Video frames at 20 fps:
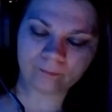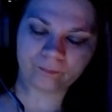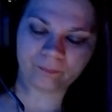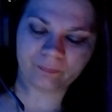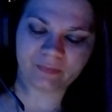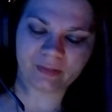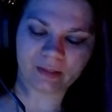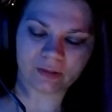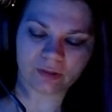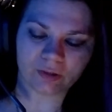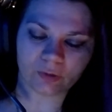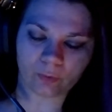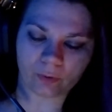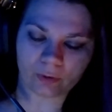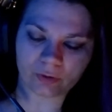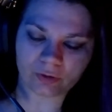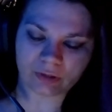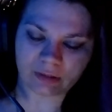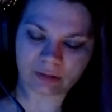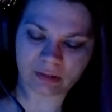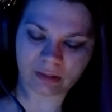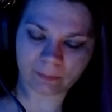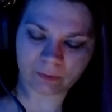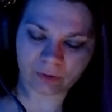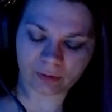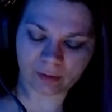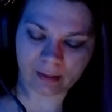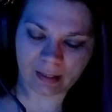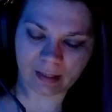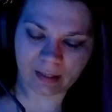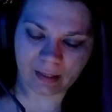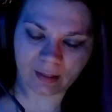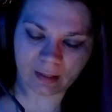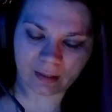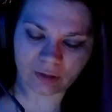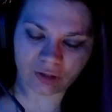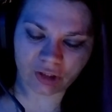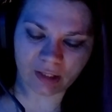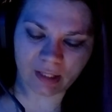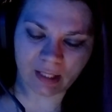His horse dipped her head
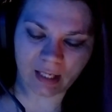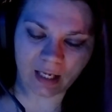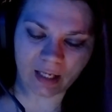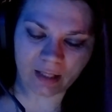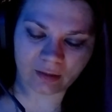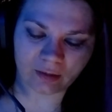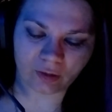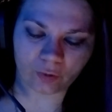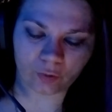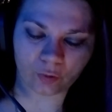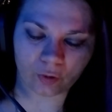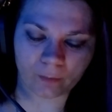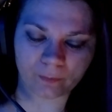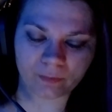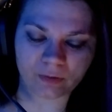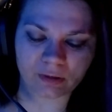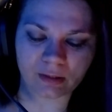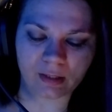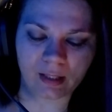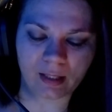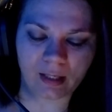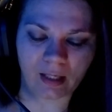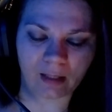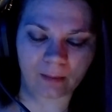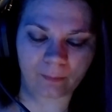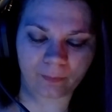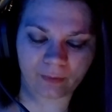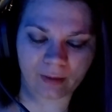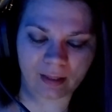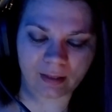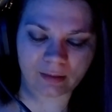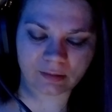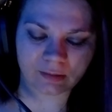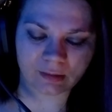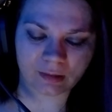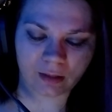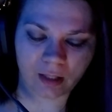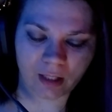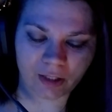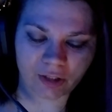as she eyed the corpse and pranced
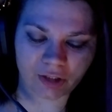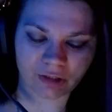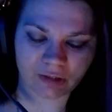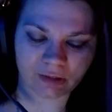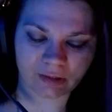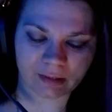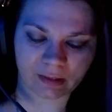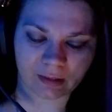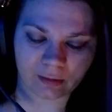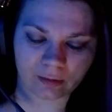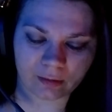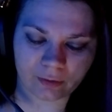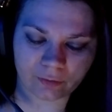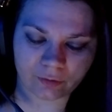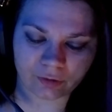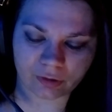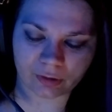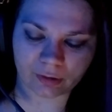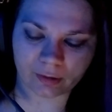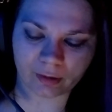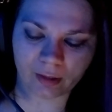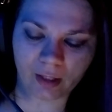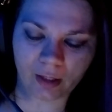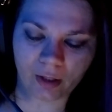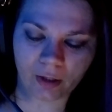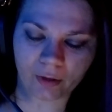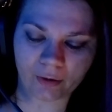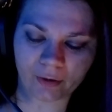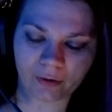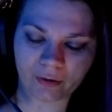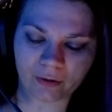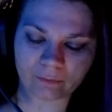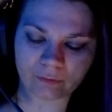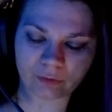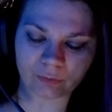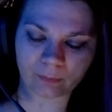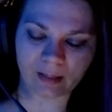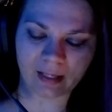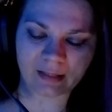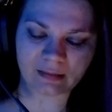cautiously closer, her
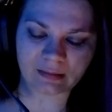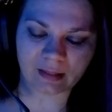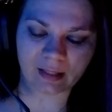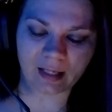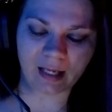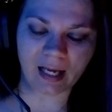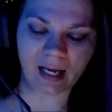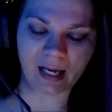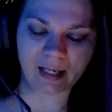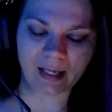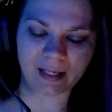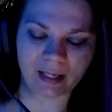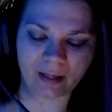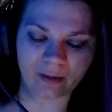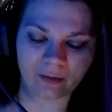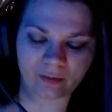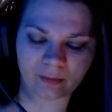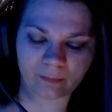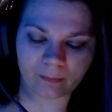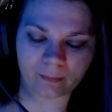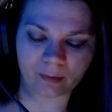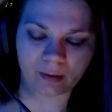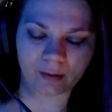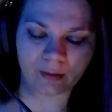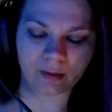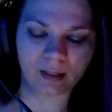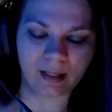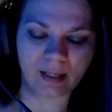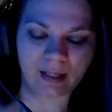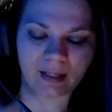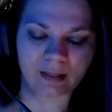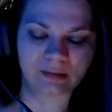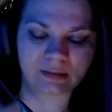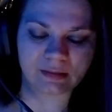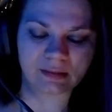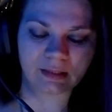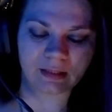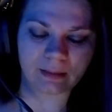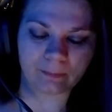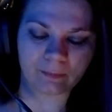hooves rising high out of the mud and
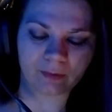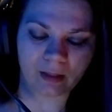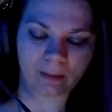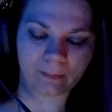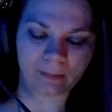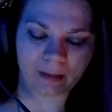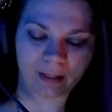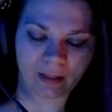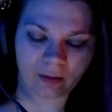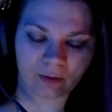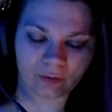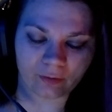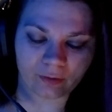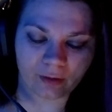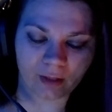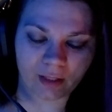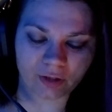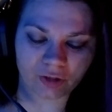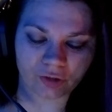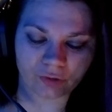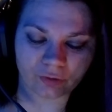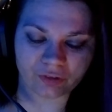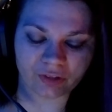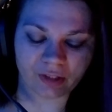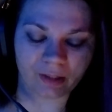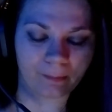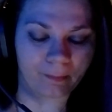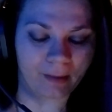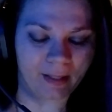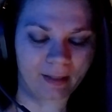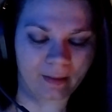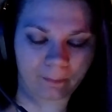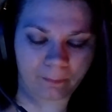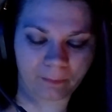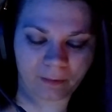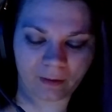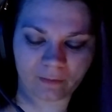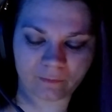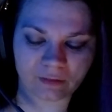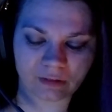steam coming out of her nostrils in mighty
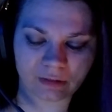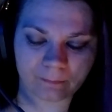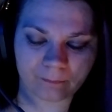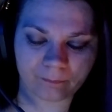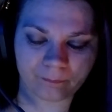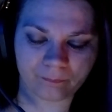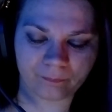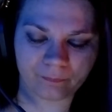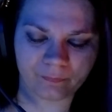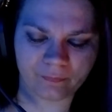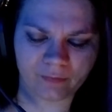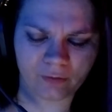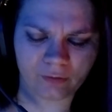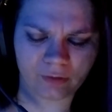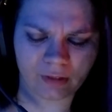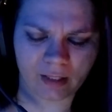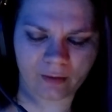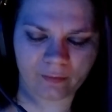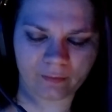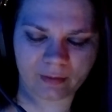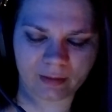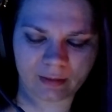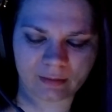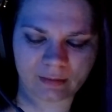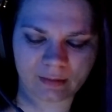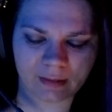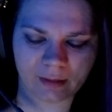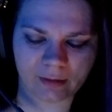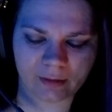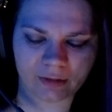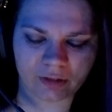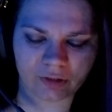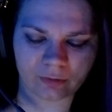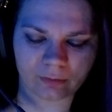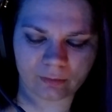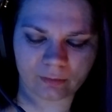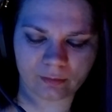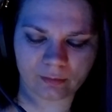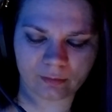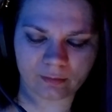puffs. No doubt the
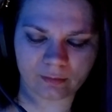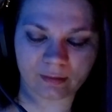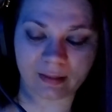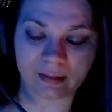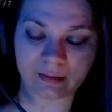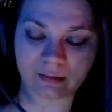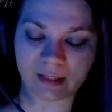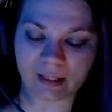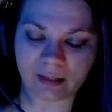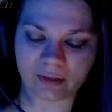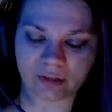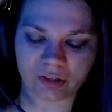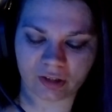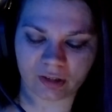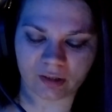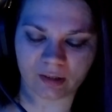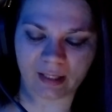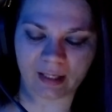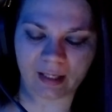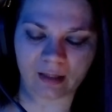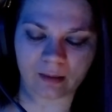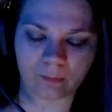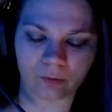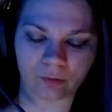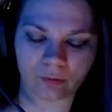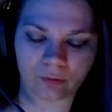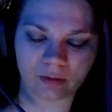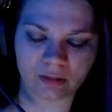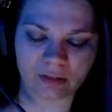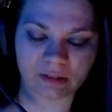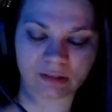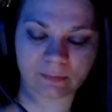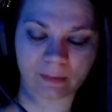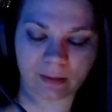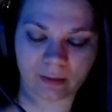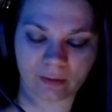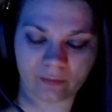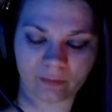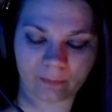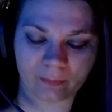intelligent animal could
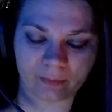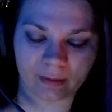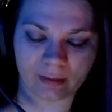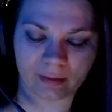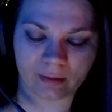smell the blood.